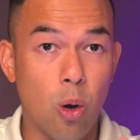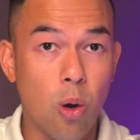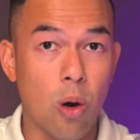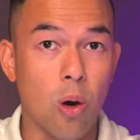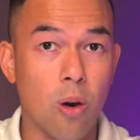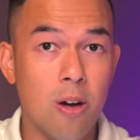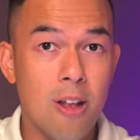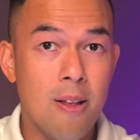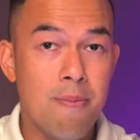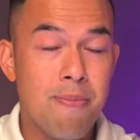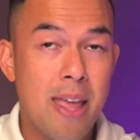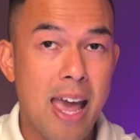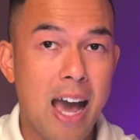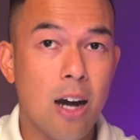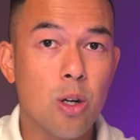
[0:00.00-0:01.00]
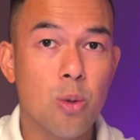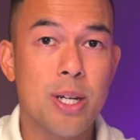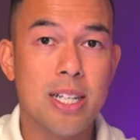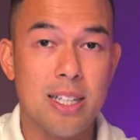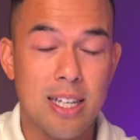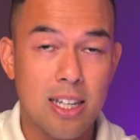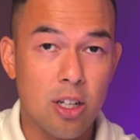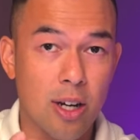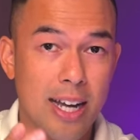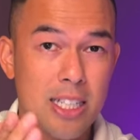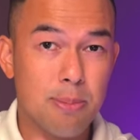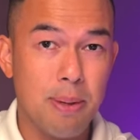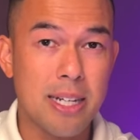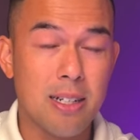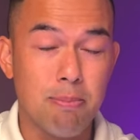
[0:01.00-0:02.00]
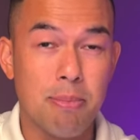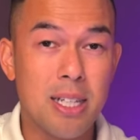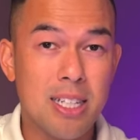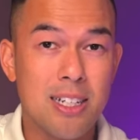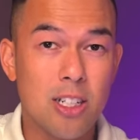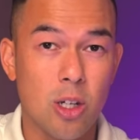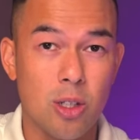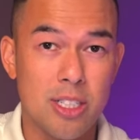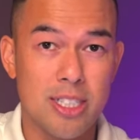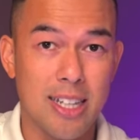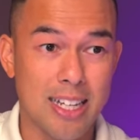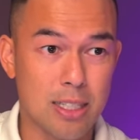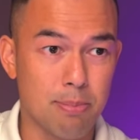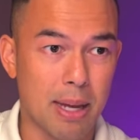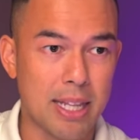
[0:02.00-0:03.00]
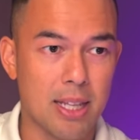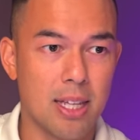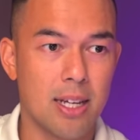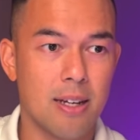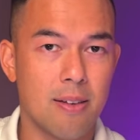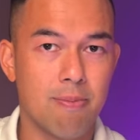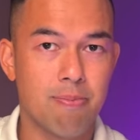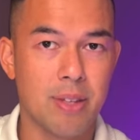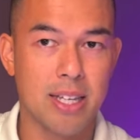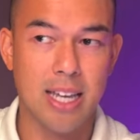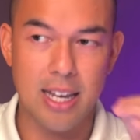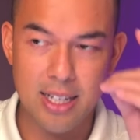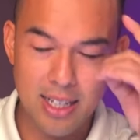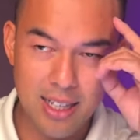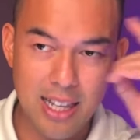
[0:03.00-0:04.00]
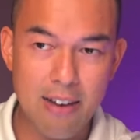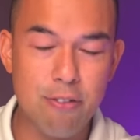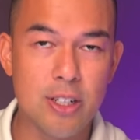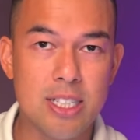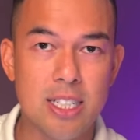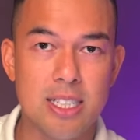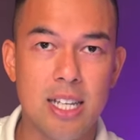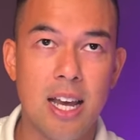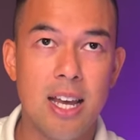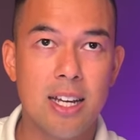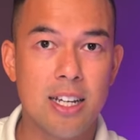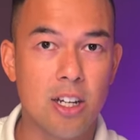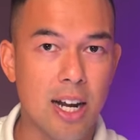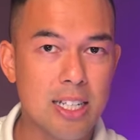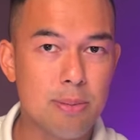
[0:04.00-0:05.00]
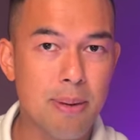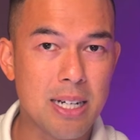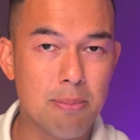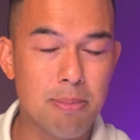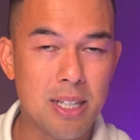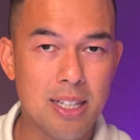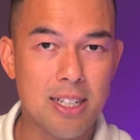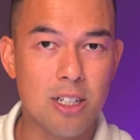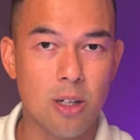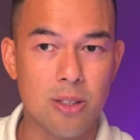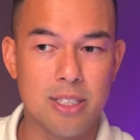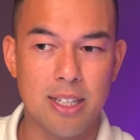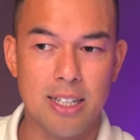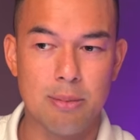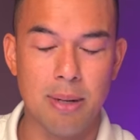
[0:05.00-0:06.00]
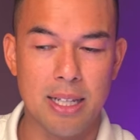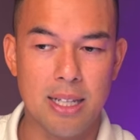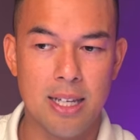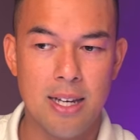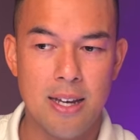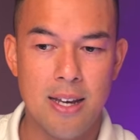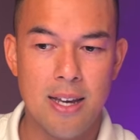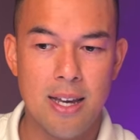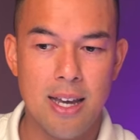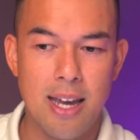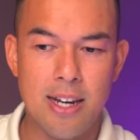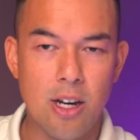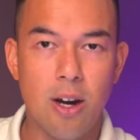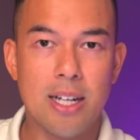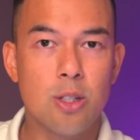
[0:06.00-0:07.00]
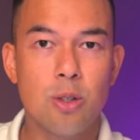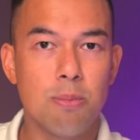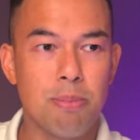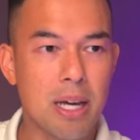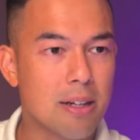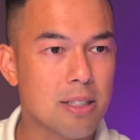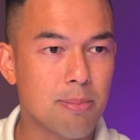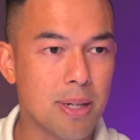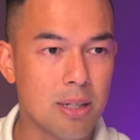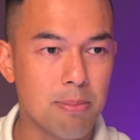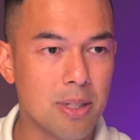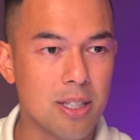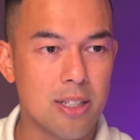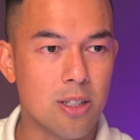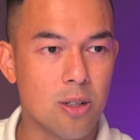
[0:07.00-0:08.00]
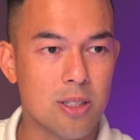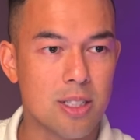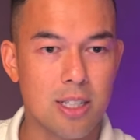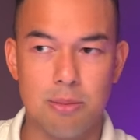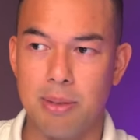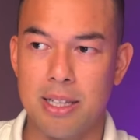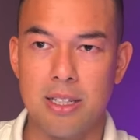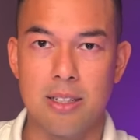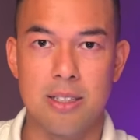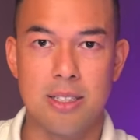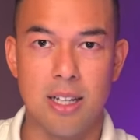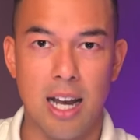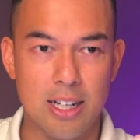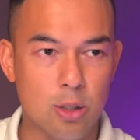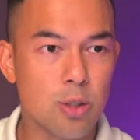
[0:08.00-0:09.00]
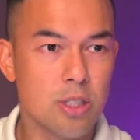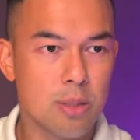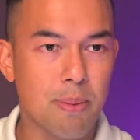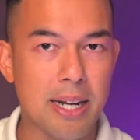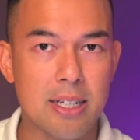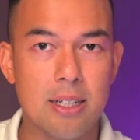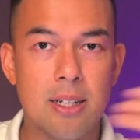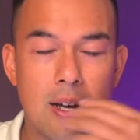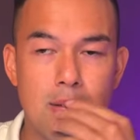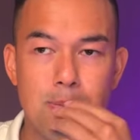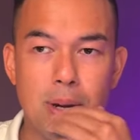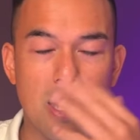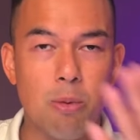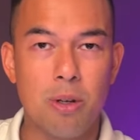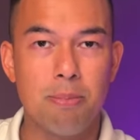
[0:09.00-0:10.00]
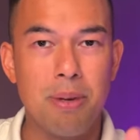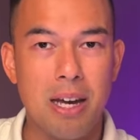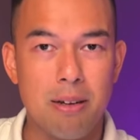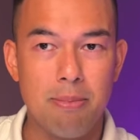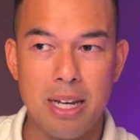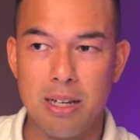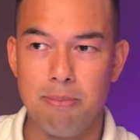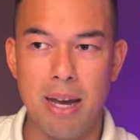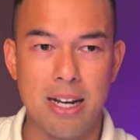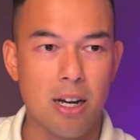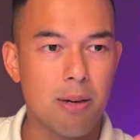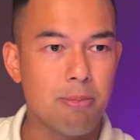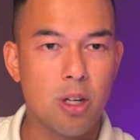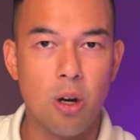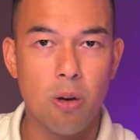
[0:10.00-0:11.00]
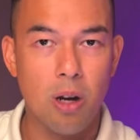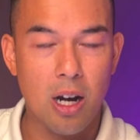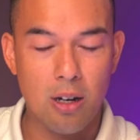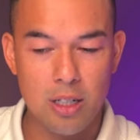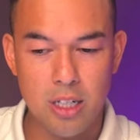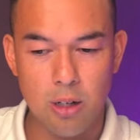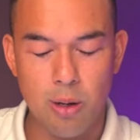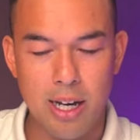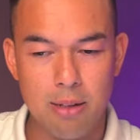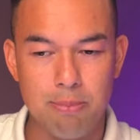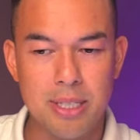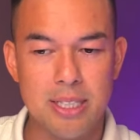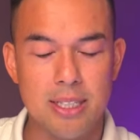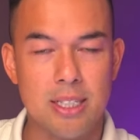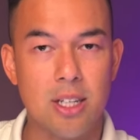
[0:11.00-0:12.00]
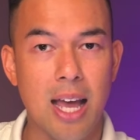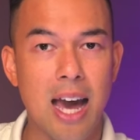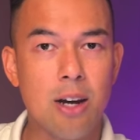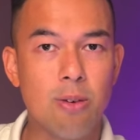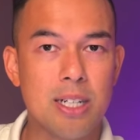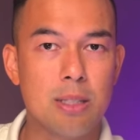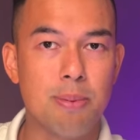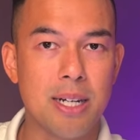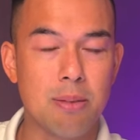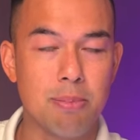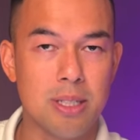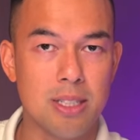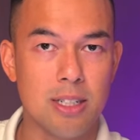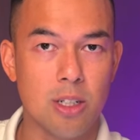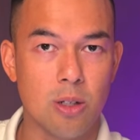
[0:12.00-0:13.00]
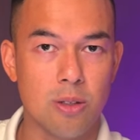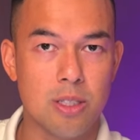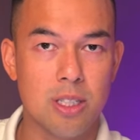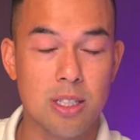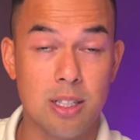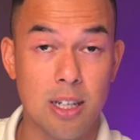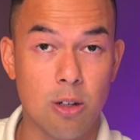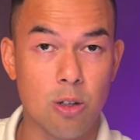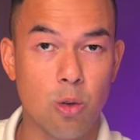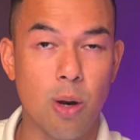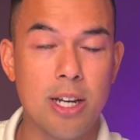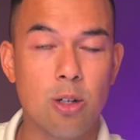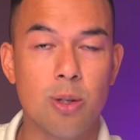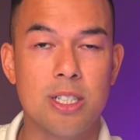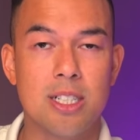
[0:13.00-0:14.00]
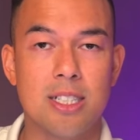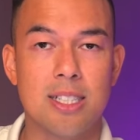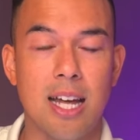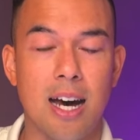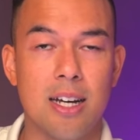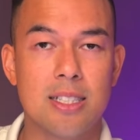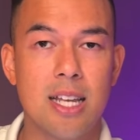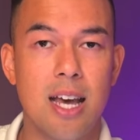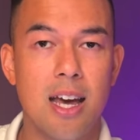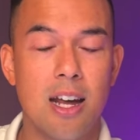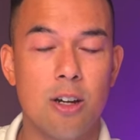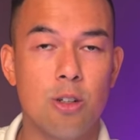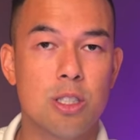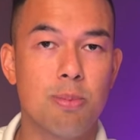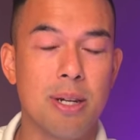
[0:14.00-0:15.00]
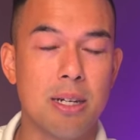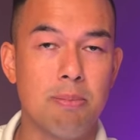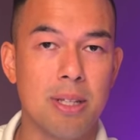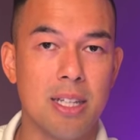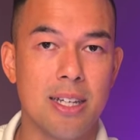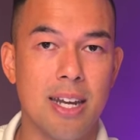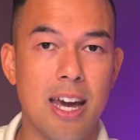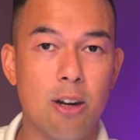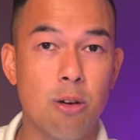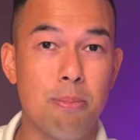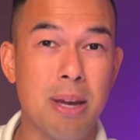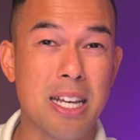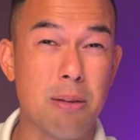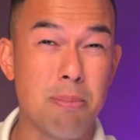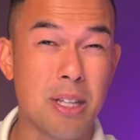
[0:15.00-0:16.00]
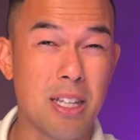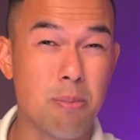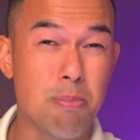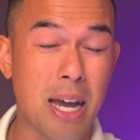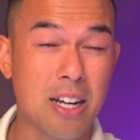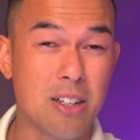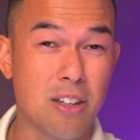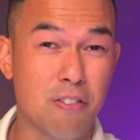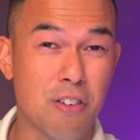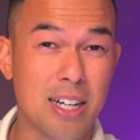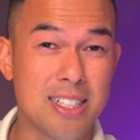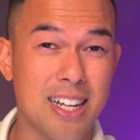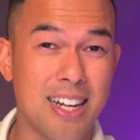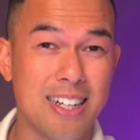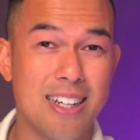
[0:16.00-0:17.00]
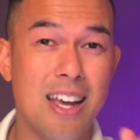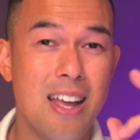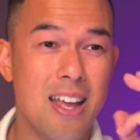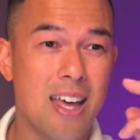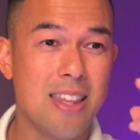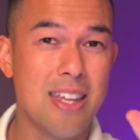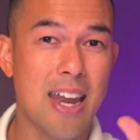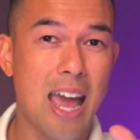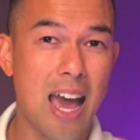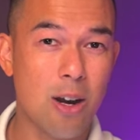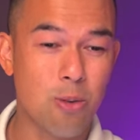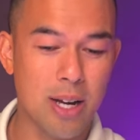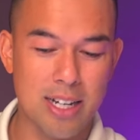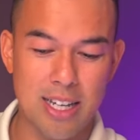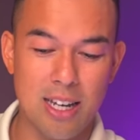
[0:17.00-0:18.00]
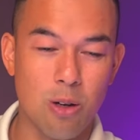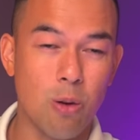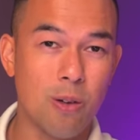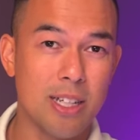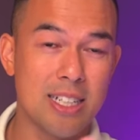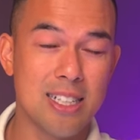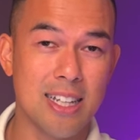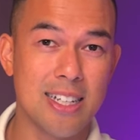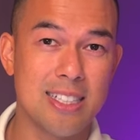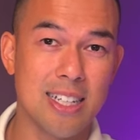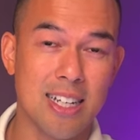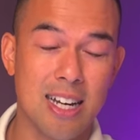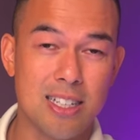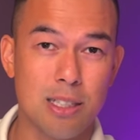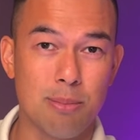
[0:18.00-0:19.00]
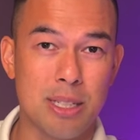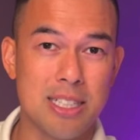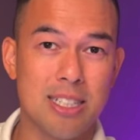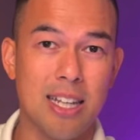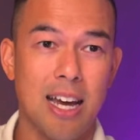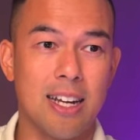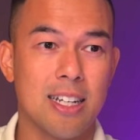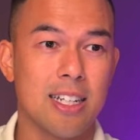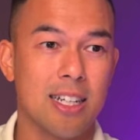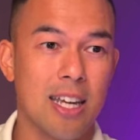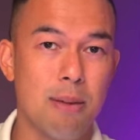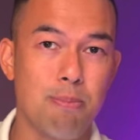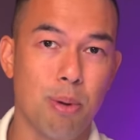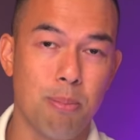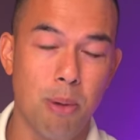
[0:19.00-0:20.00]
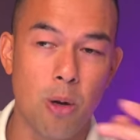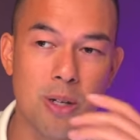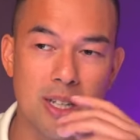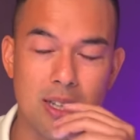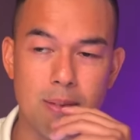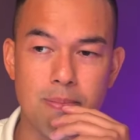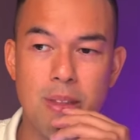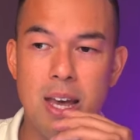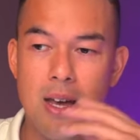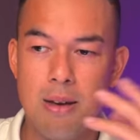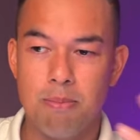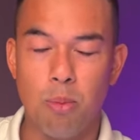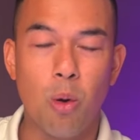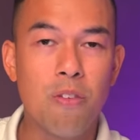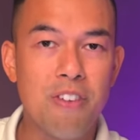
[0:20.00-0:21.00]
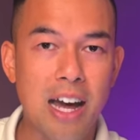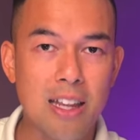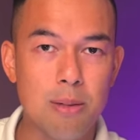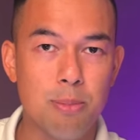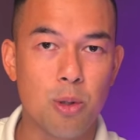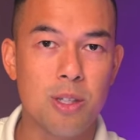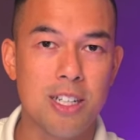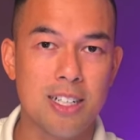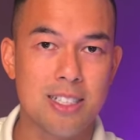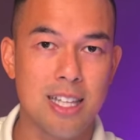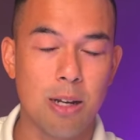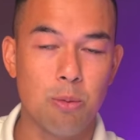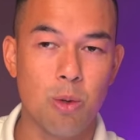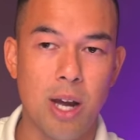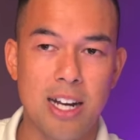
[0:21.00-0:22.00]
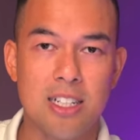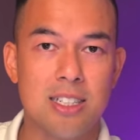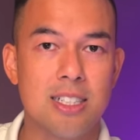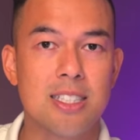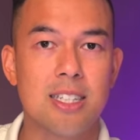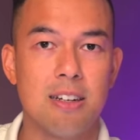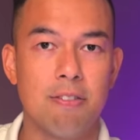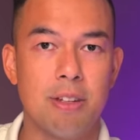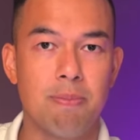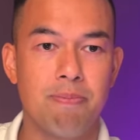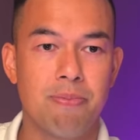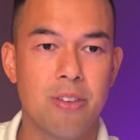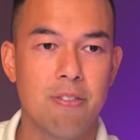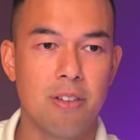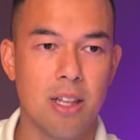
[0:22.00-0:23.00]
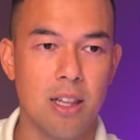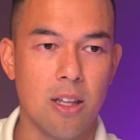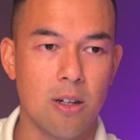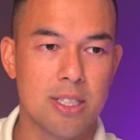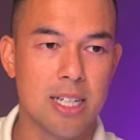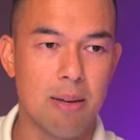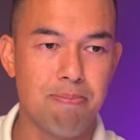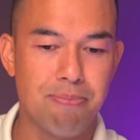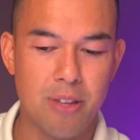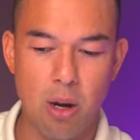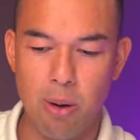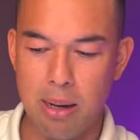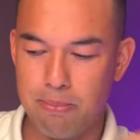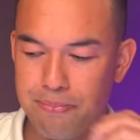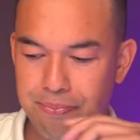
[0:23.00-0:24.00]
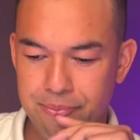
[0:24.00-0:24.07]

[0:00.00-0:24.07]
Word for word: Or how quickly could I spend a million dollars next month? Okay, leverage is could I spend a million dollars next month and no, I couldn't be able to spend a million dollars next month because I could spend it, but I wouldn't be able to make it back. I'd go, I would go out of business. So how do I spend a million dollars? There are great questions to ask. How do I spend a million? How do I make a million back on the front end? And then how do I get all these leads and customers so that I can keep promoting them more valuable things that will actually serve them for a long time? All right.